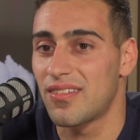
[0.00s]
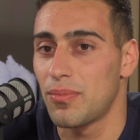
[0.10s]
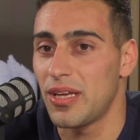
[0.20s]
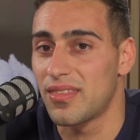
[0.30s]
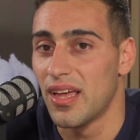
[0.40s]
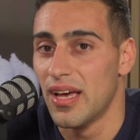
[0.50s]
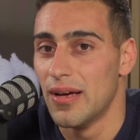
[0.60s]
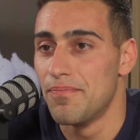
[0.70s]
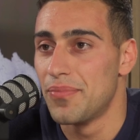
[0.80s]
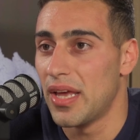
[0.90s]
Smith
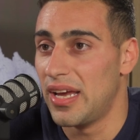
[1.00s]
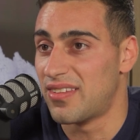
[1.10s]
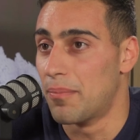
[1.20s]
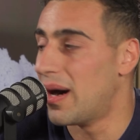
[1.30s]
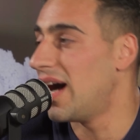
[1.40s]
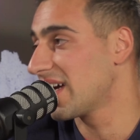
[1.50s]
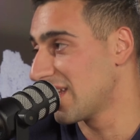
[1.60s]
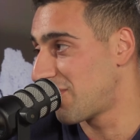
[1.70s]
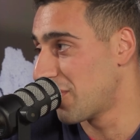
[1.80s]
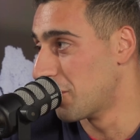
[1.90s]
is a
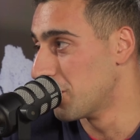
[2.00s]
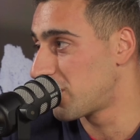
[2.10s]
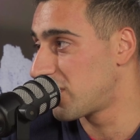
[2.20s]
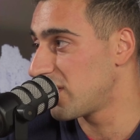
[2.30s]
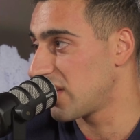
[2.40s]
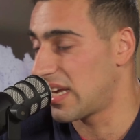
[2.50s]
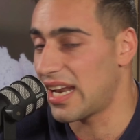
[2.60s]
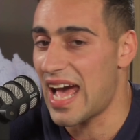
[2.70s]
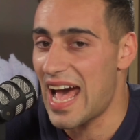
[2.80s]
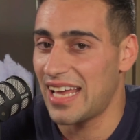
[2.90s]
bargain for the Roosters.
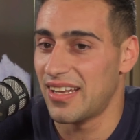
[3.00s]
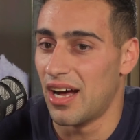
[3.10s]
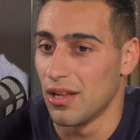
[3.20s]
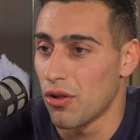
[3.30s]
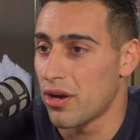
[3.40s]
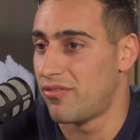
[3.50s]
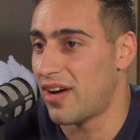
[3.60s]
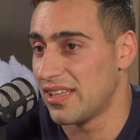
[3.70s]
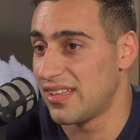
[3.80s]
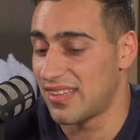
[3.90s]
Going to add a lot of
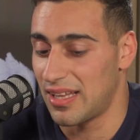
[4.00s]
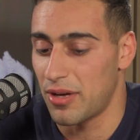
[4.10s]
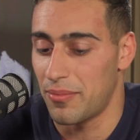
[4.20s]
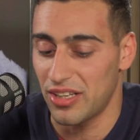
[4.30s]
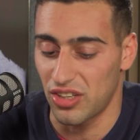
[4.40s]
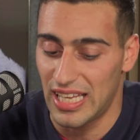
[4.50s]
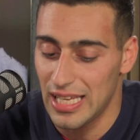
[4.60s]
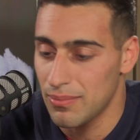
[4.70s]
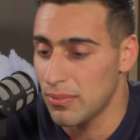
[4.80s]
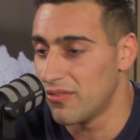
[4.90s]
value to them. Imagine
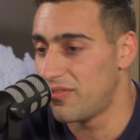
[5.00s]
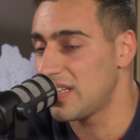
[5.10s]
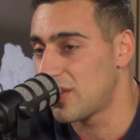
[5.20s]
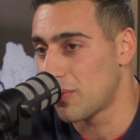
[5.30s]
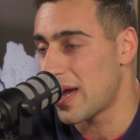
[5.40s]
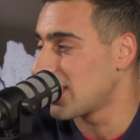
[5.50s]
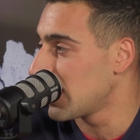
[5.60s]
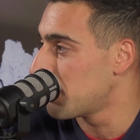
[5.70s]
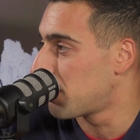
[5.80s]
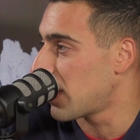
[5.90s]
him, Victor
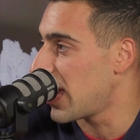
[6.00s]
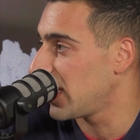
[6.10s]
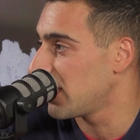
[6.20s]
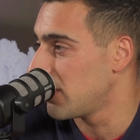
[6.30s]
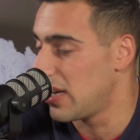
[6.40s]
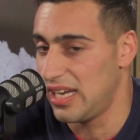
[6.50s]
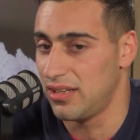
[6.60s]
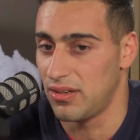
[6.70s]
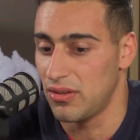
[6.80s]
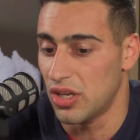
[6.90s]
Radley playing
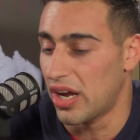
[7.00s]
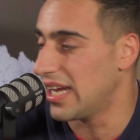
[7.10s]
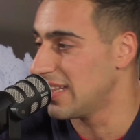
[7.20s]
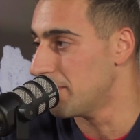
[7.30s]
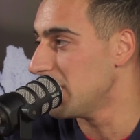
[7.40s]
in you know in